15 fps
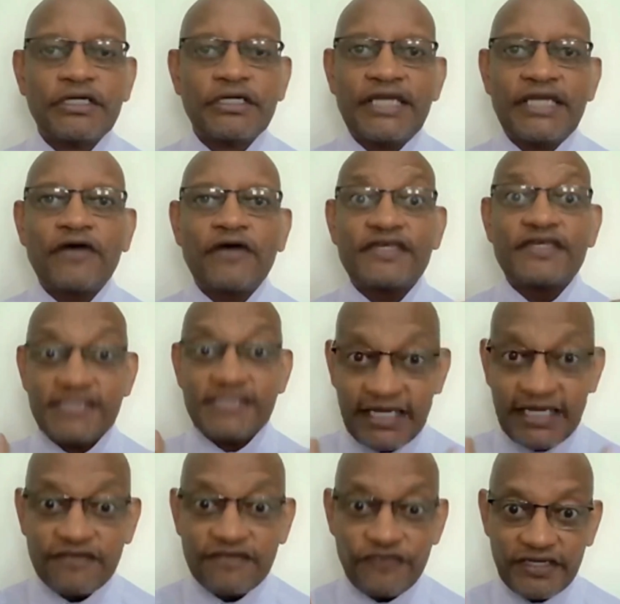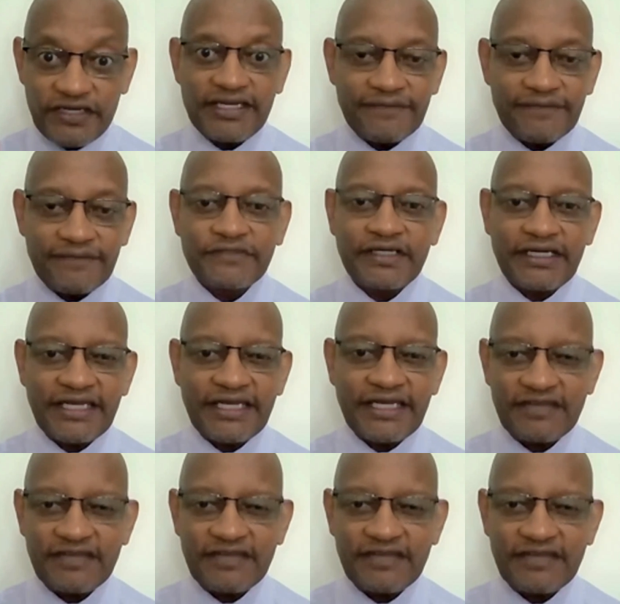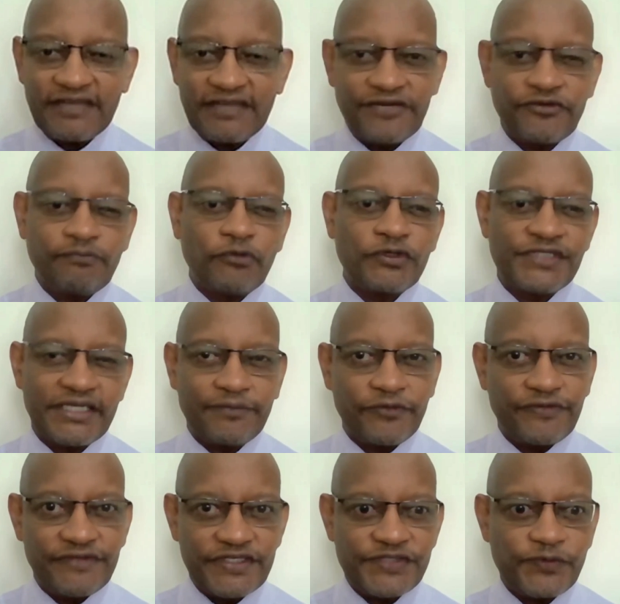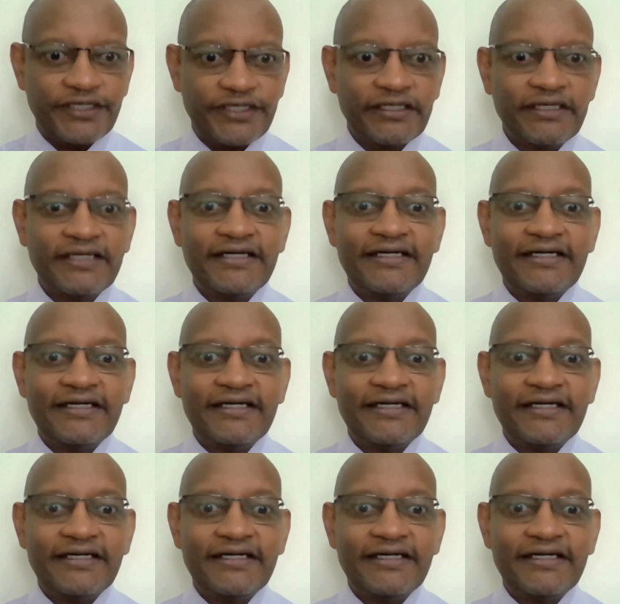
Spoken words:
Now, the second failure, and I think I'll spend a little more time on this one,